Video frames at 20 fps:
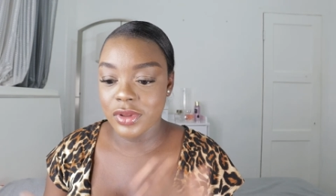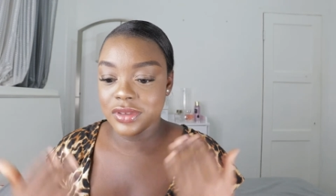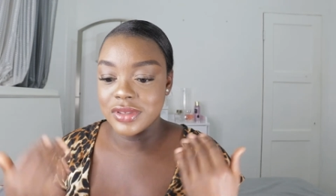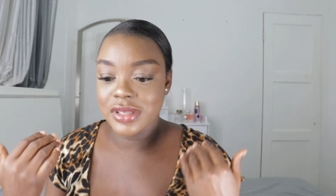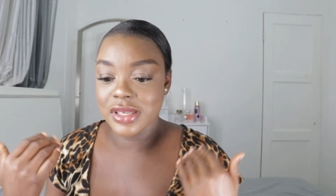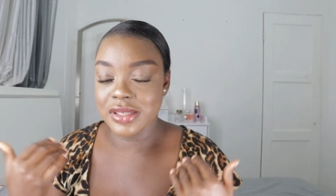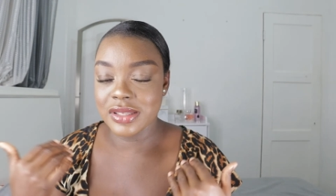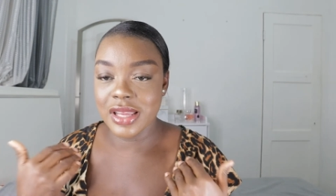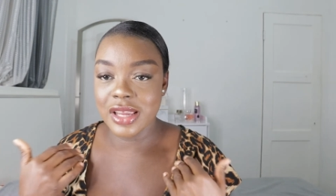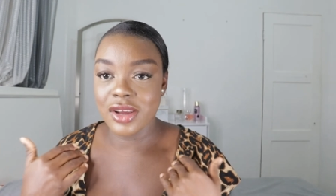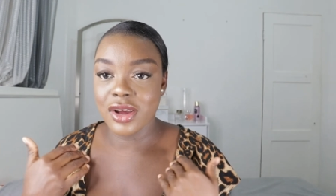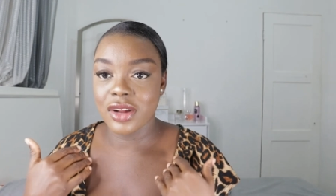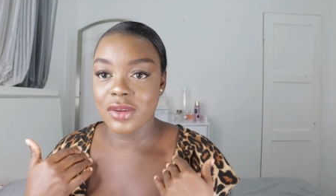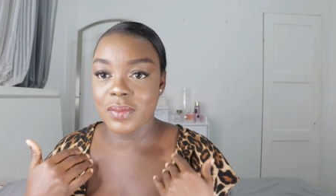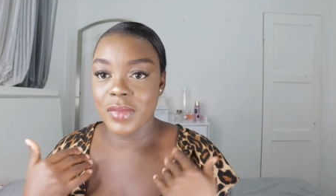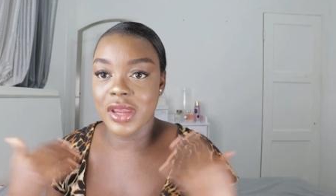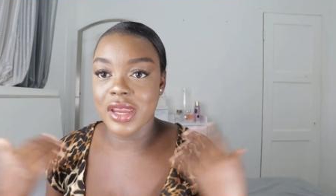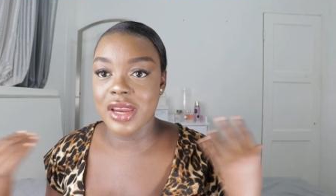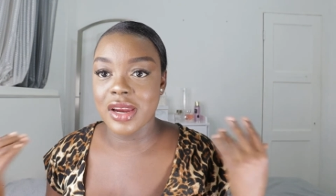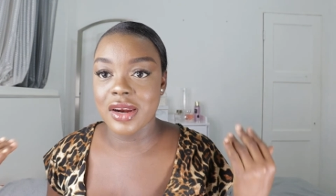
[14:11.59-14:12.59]
since i cut
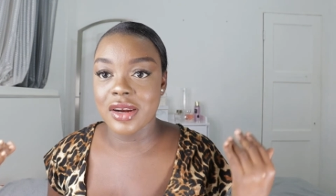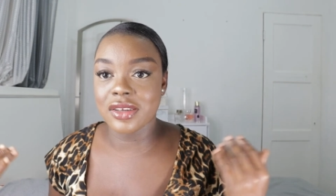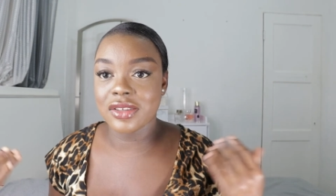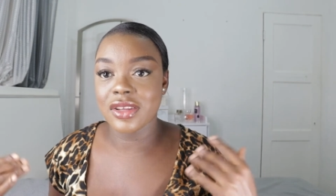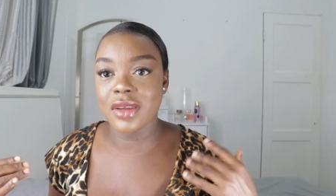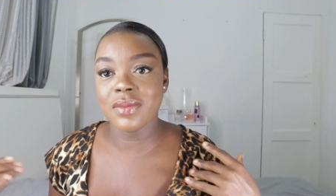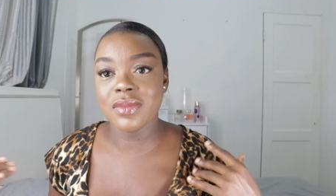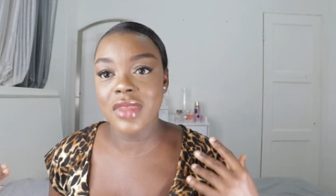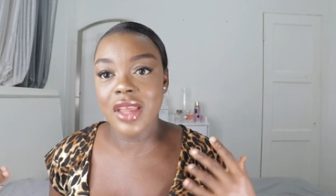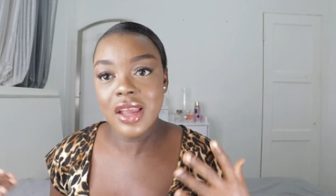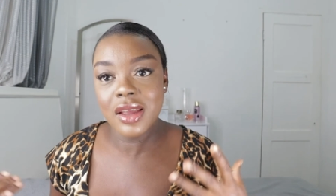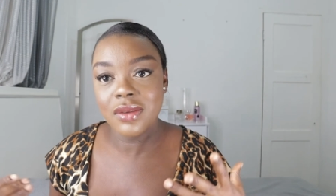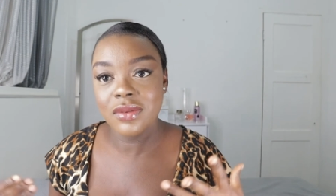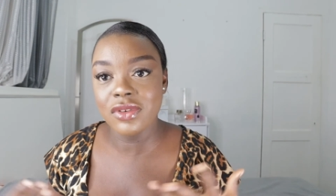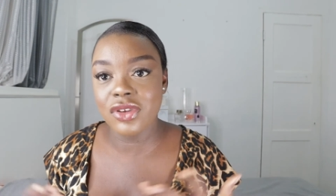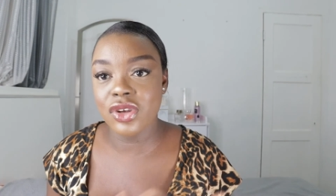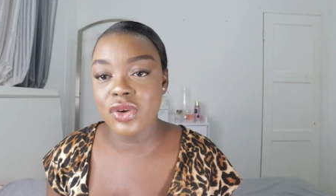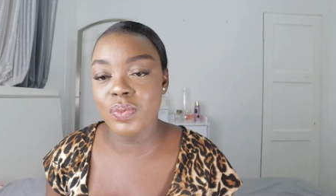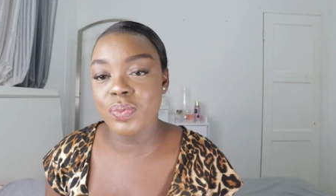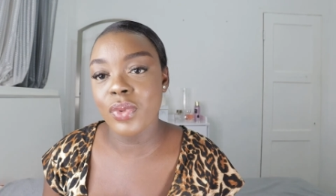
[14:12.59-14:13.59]
my hair
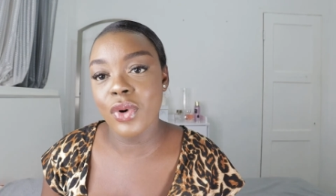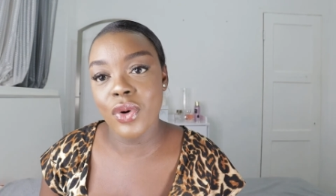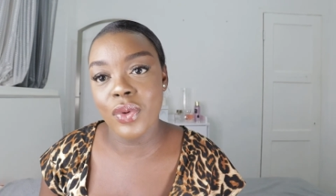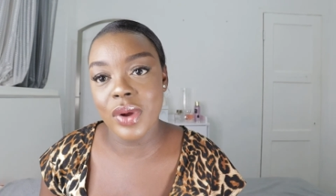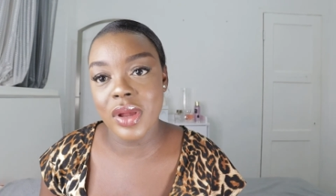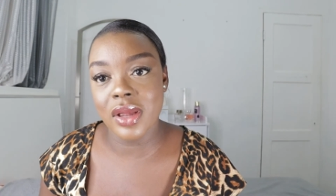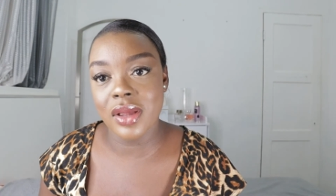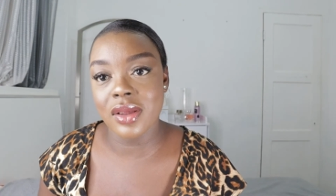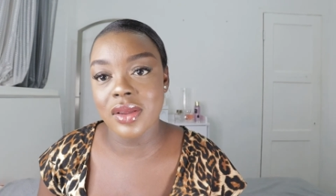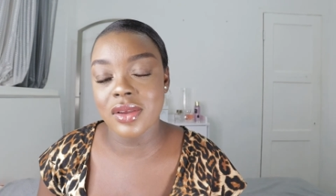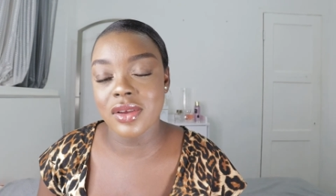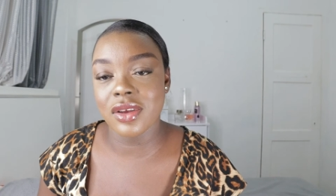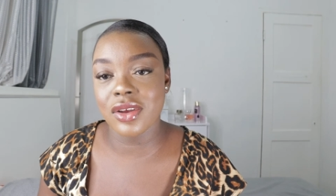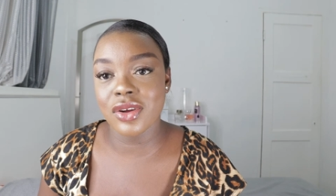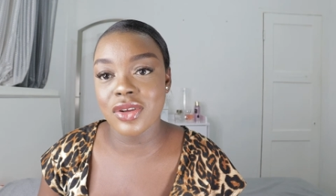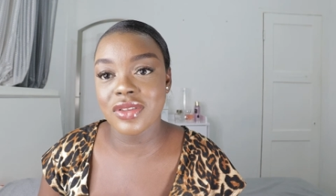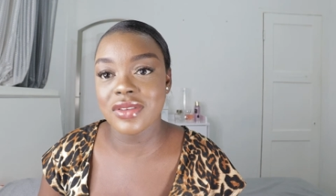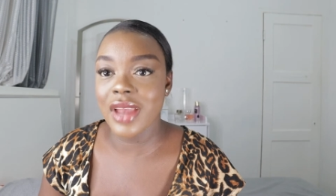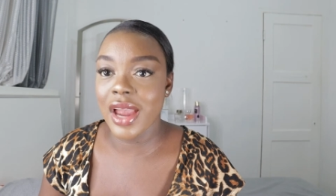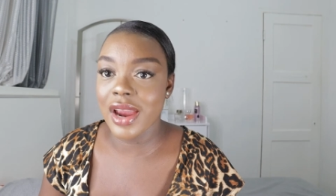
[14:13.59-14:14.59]
sometimes you're boring
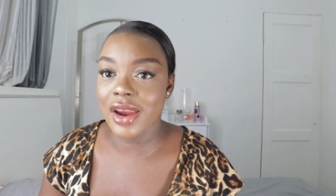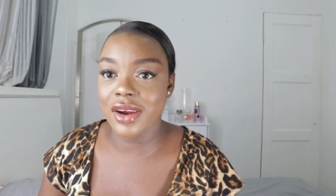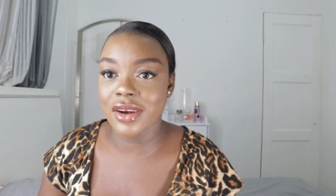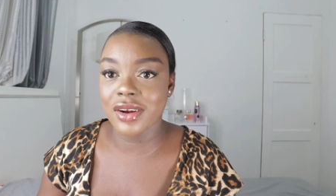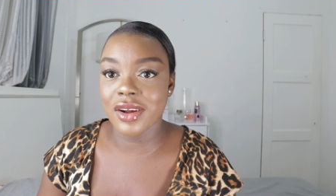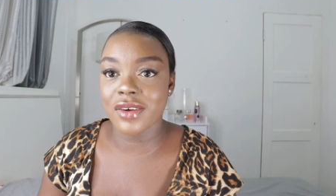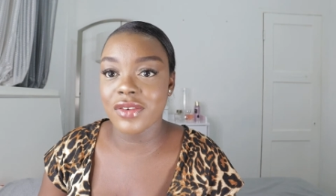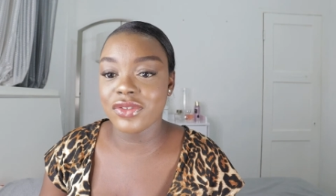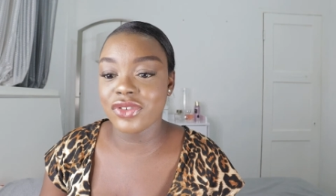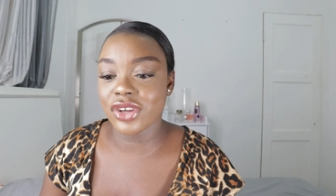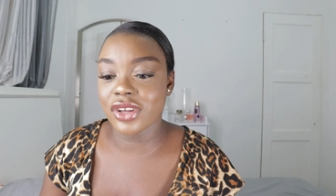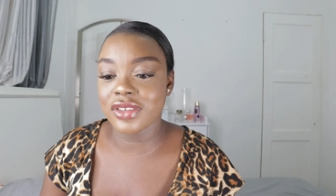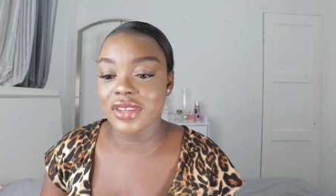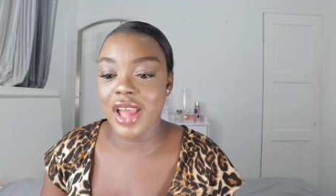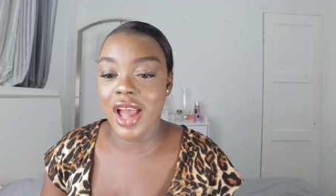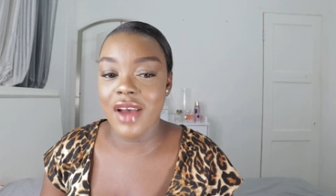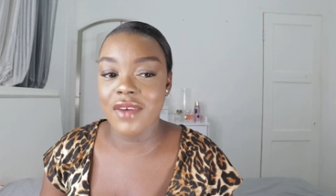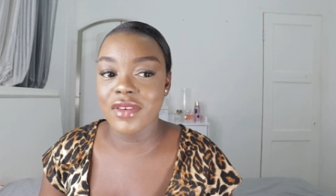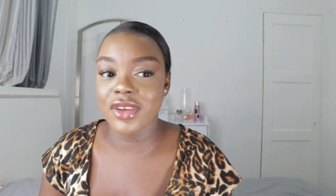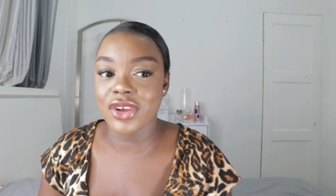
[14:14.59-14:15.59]
you're tired of just
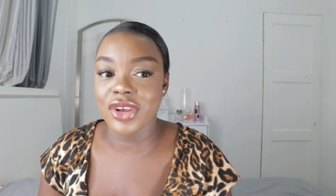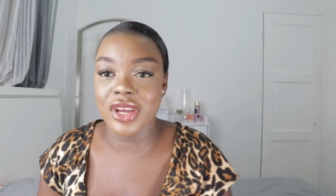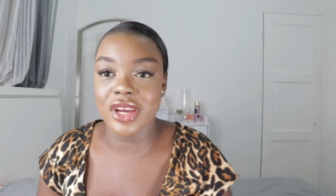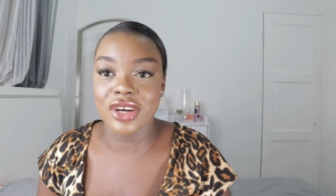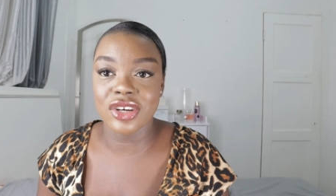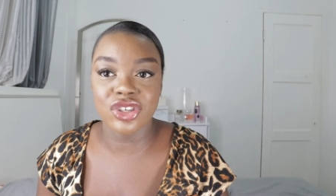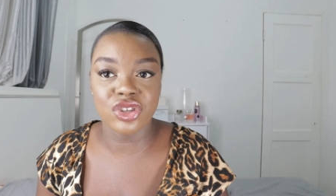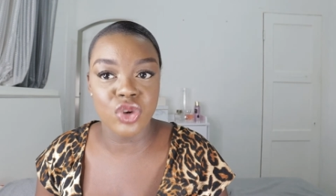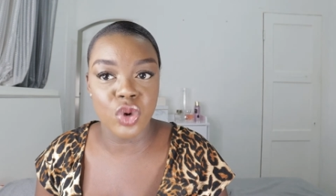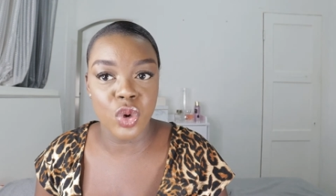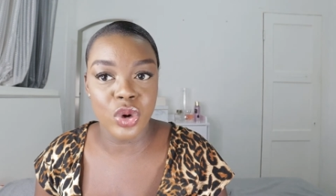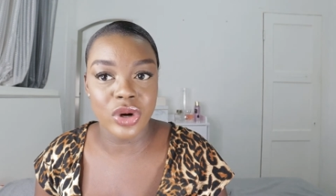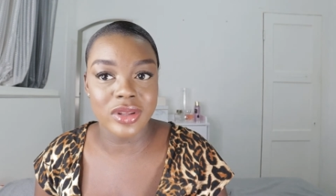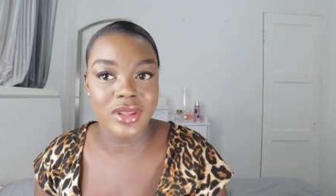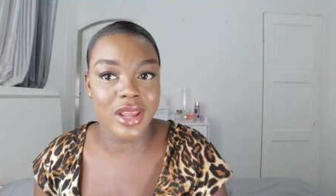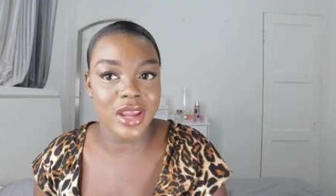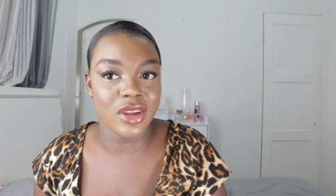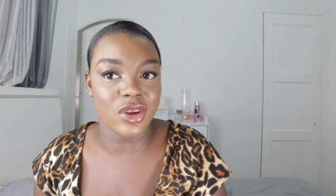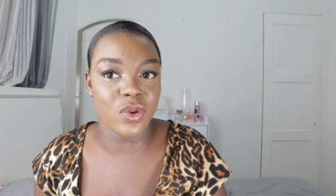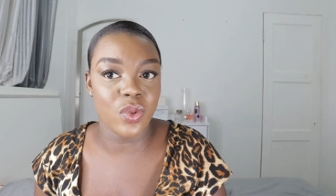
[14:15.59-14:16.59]
having your hair short
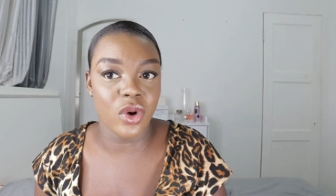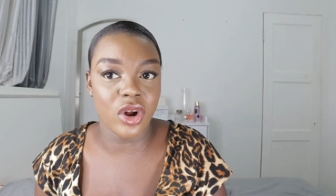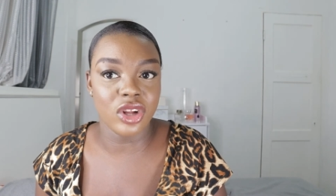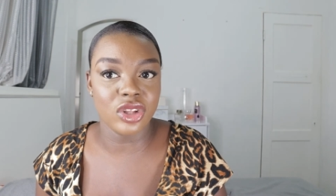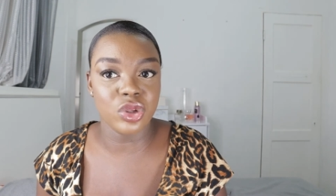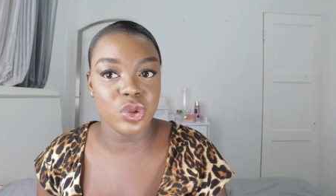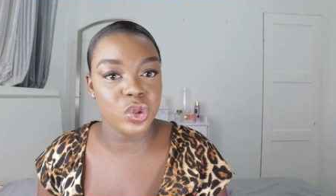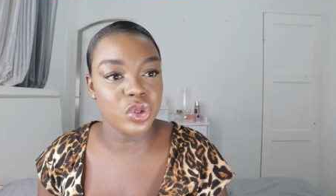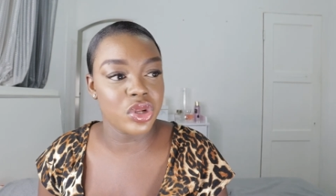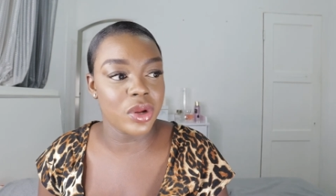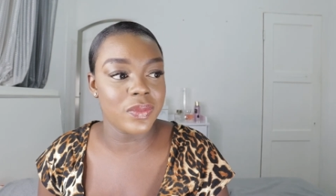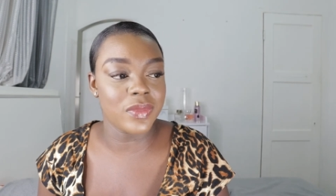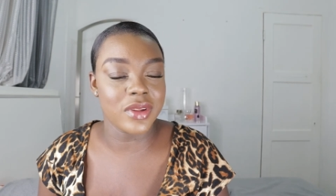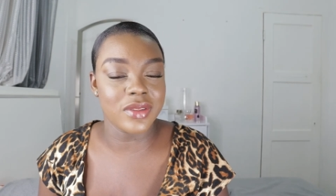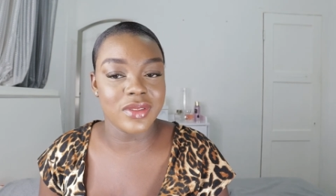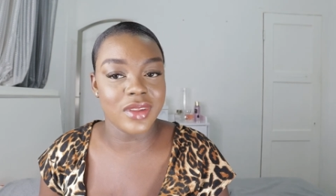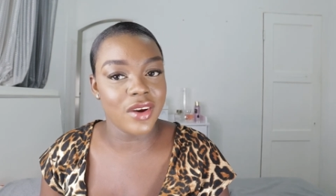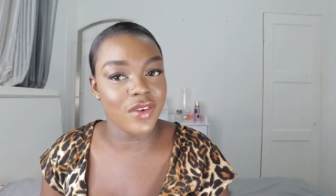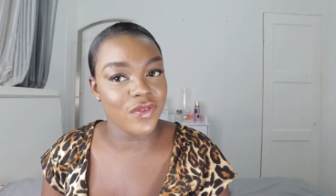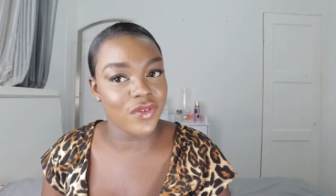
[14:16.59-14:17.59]
and you want to do
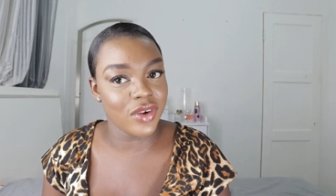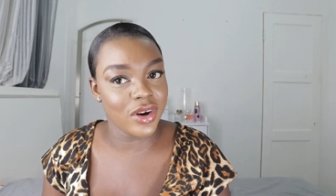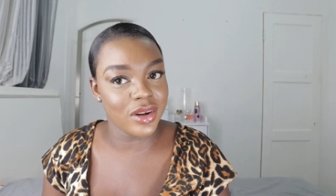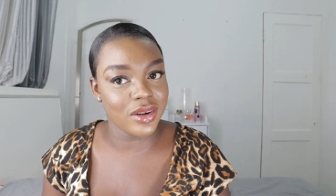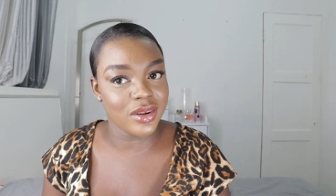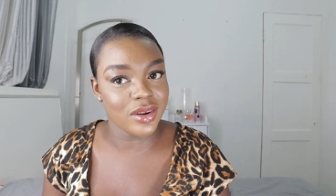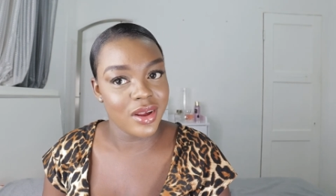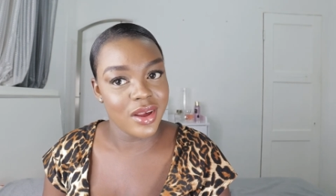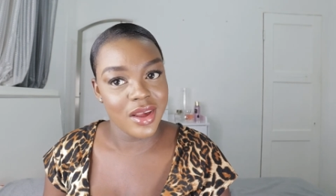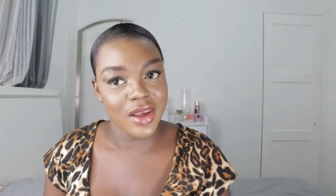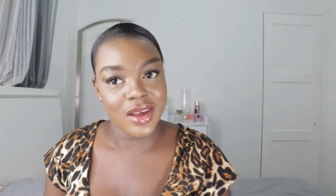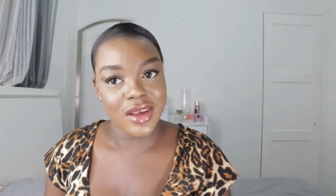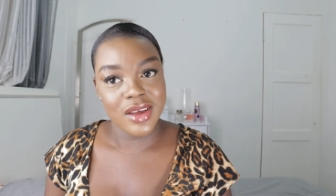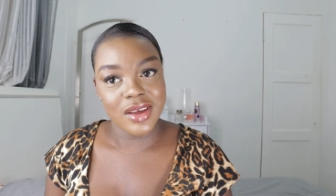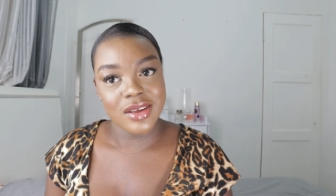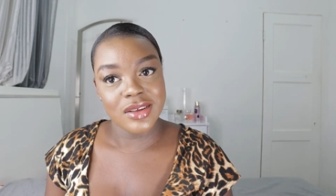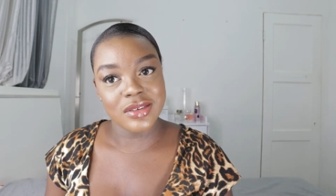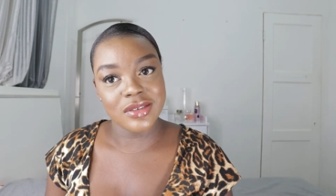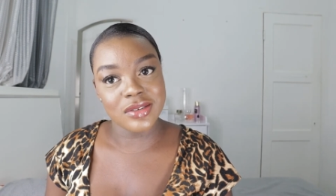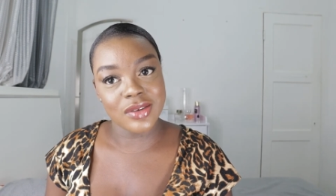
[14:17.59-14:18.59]
something different
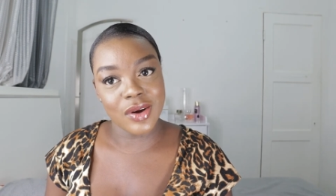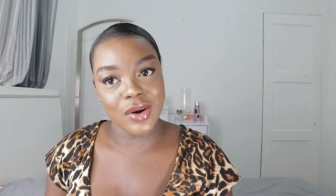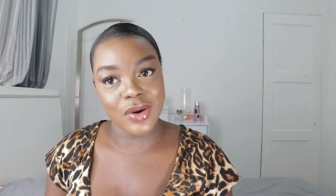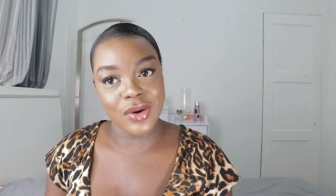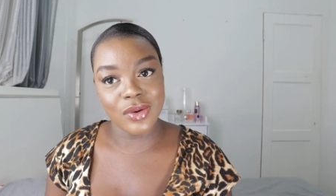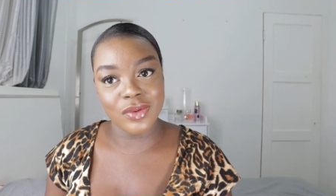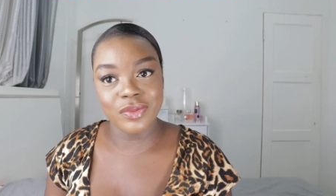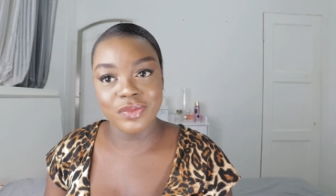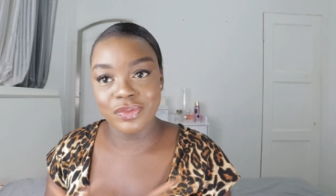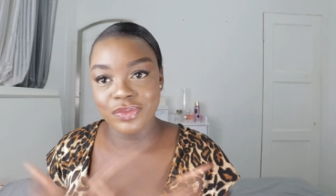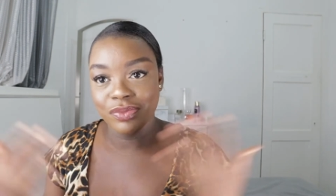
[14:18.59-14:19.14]
so